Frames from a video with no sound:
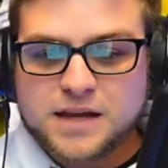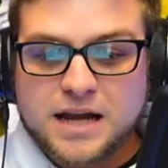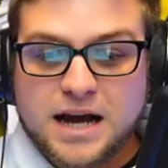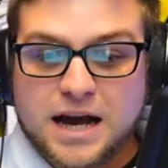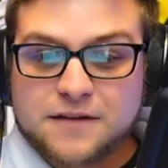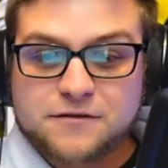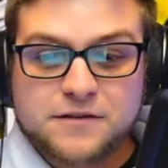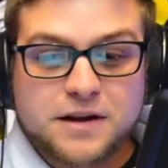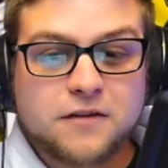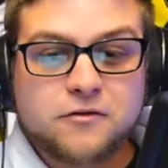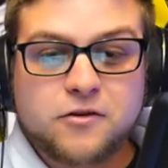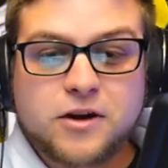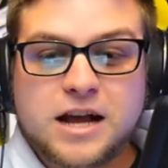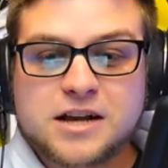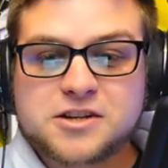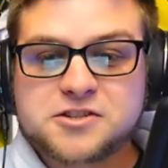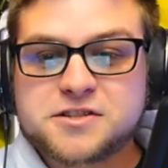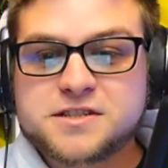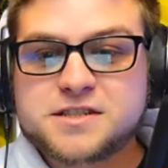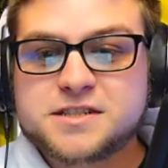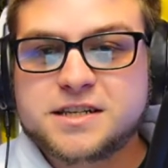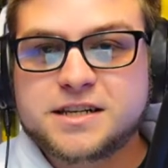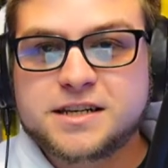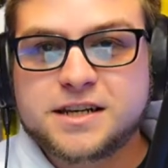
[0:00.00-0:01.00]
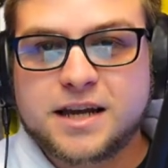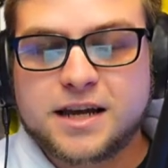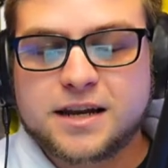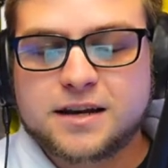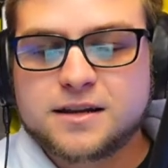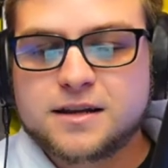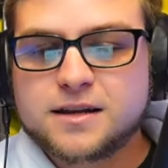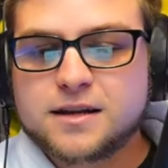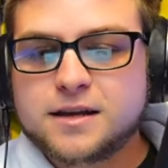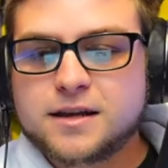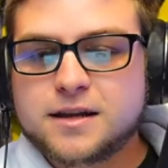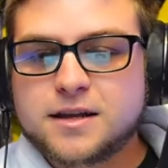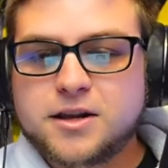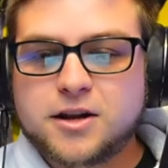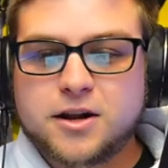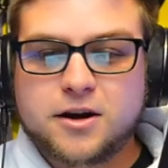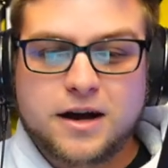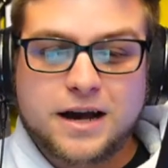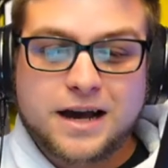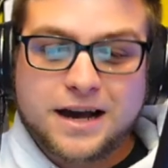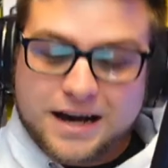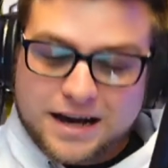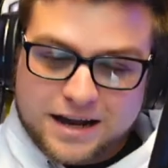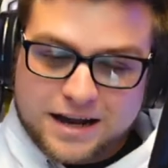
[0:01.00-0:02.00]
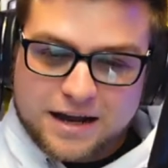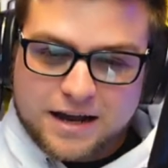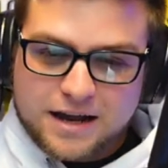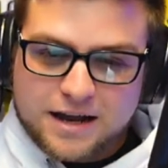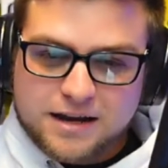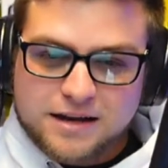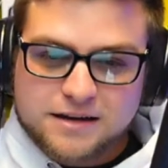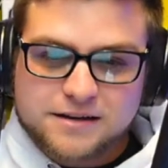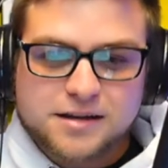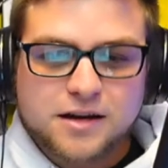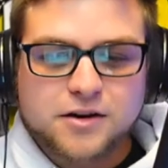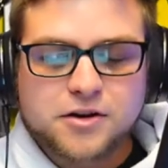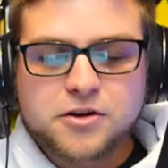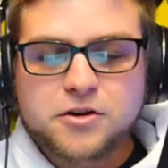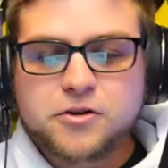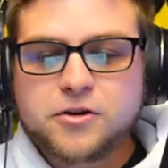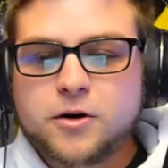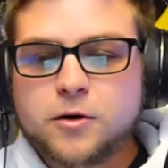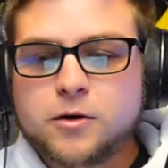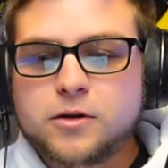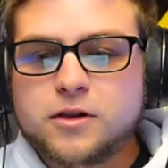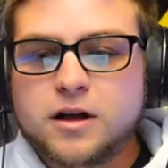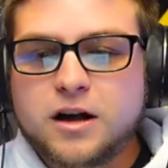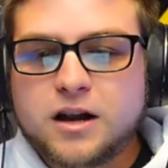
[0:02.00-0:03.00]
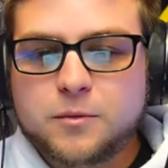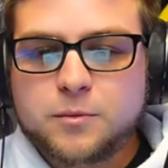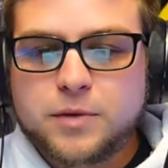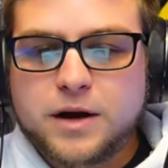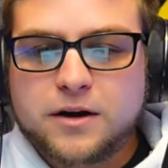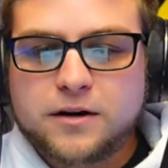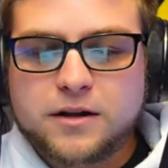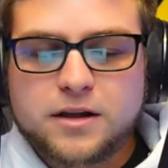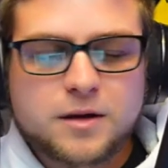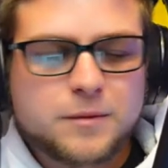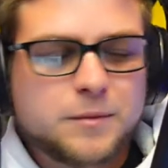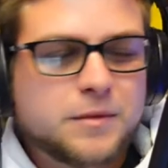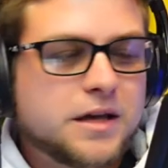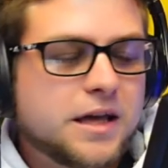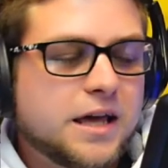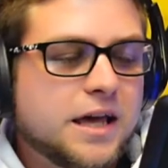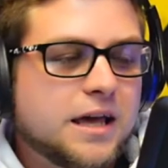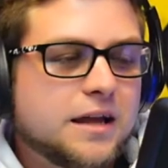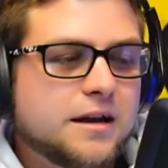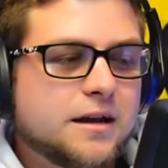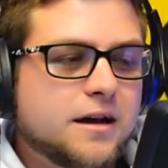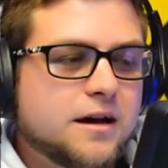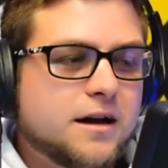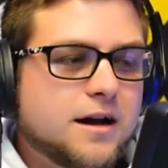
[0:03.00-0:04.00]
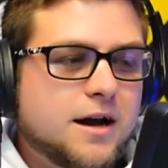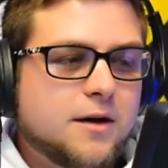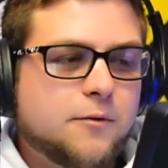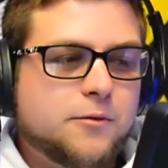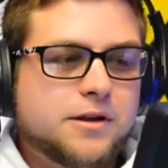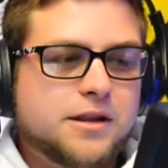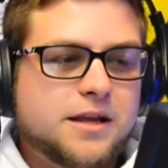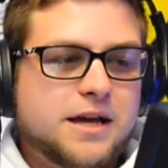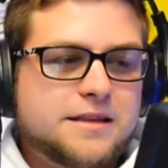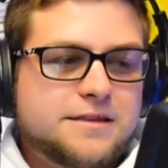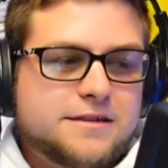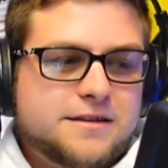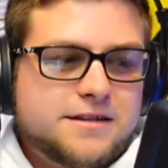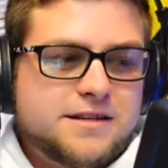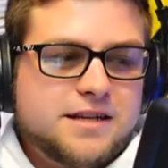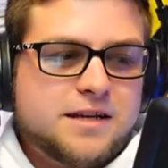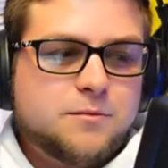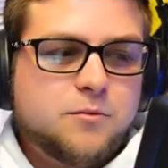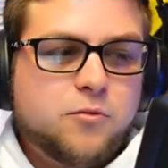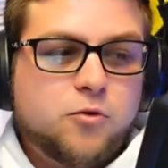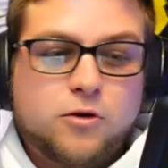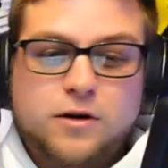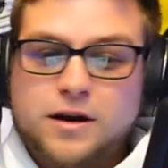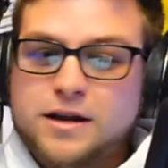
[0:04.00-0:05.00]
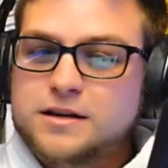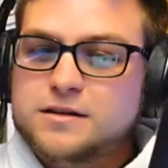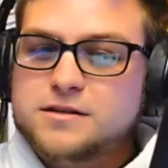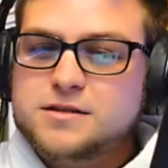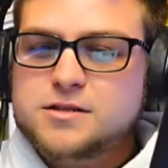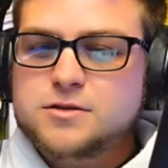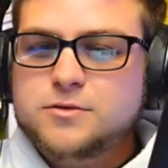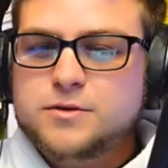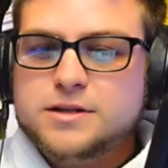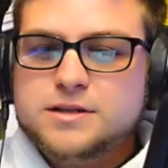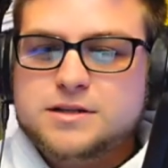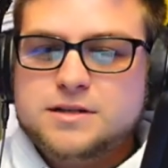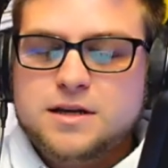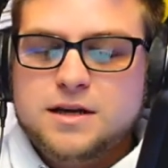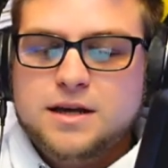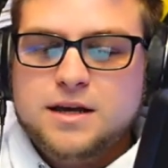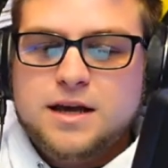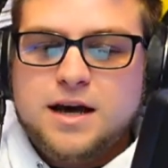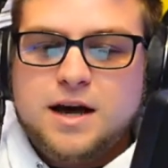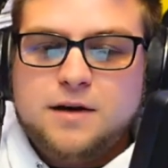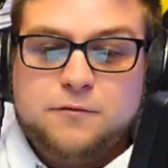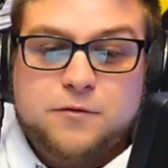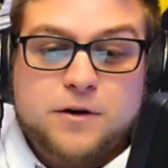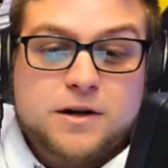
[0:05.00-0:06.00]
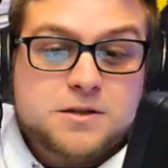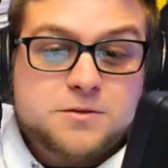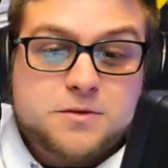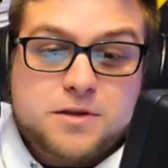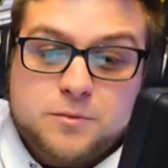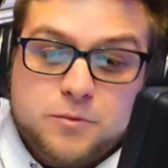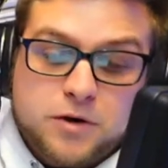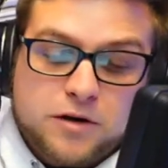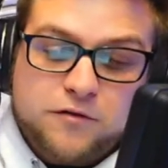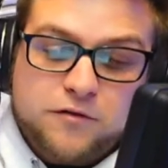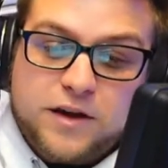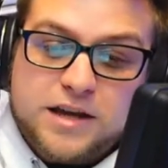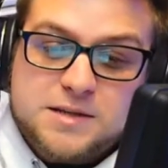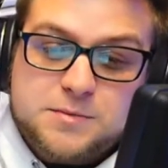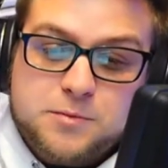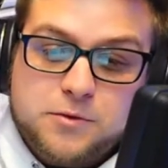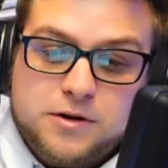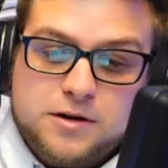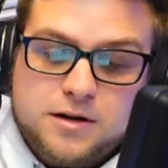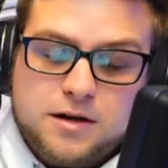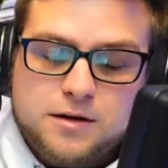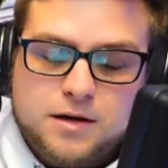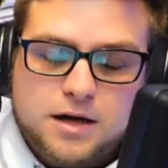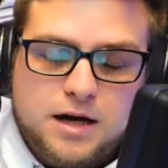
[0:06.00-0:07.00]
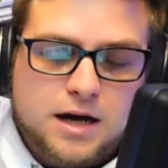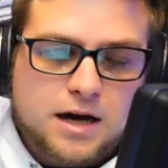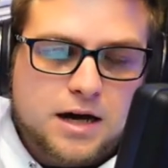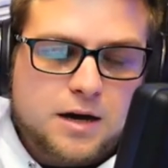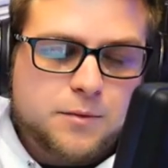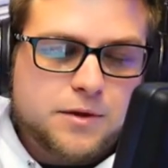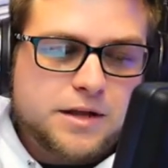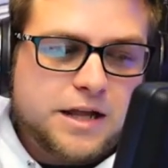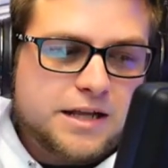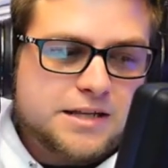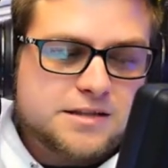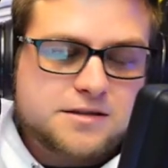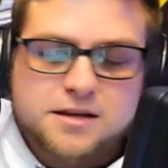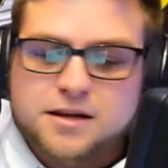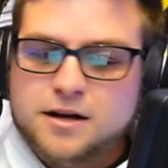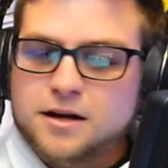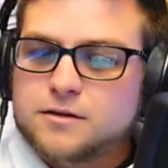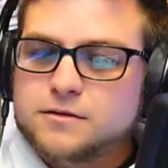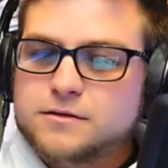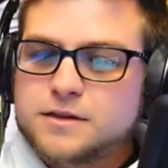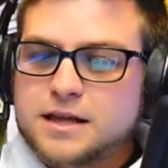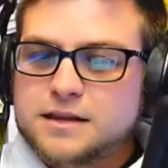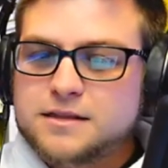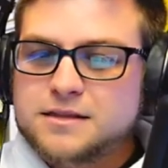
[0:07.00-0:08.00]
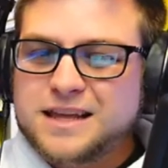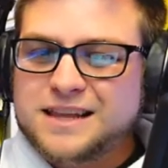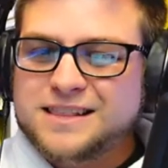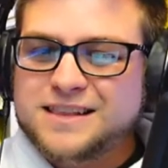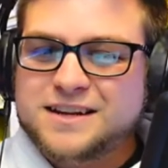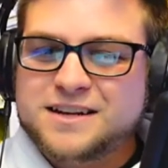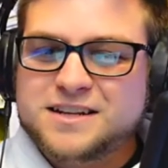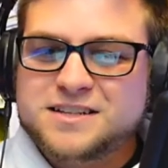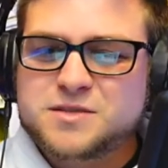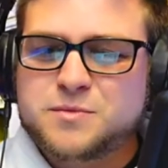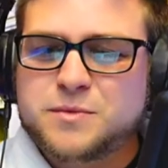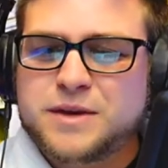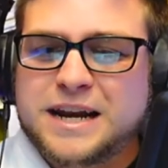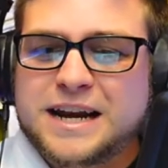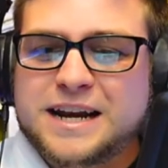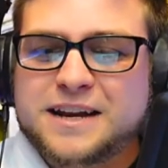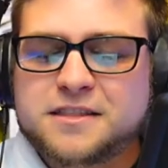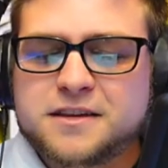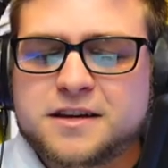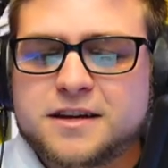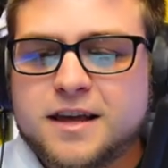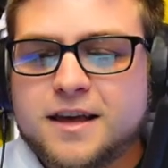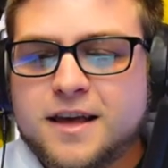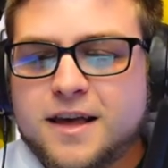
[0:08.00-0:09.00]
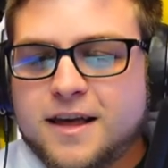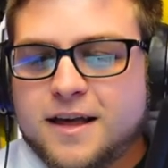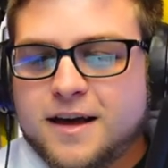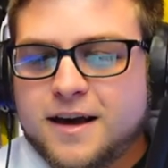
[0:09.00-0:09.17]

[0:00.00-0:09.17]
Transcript: I've never actually seen that you know, I, I, can tell you know a lot about him, and uh, I would like to dig more into it. I'm friends with him on Facebook, uh, but that you know that, that, that doesn't mean anything.